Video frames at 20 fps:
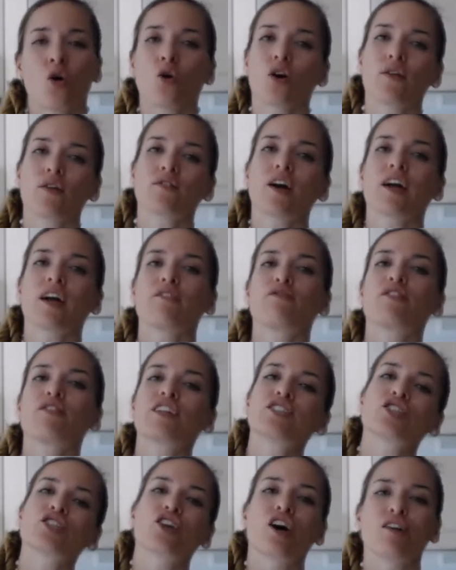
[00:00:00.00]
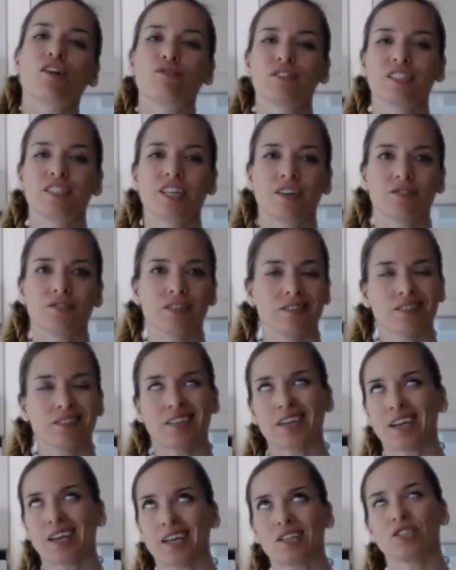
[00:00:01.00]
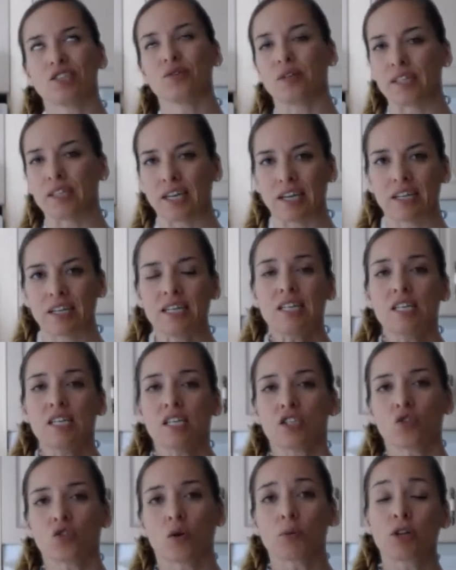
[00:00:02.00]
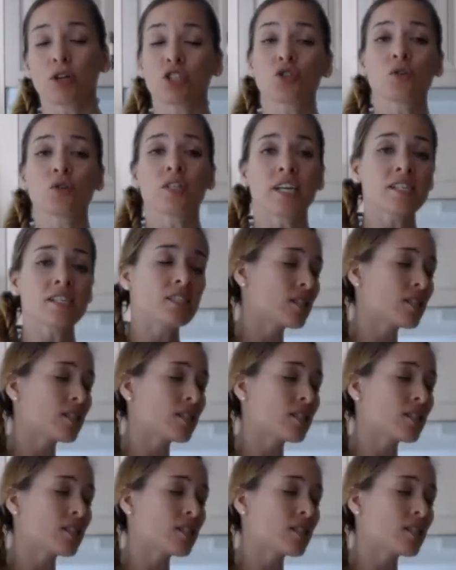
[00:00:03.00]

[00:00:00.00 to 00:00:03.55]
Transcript: or I've got to finish it off in the oven. I hate doing that. So I'm going to do it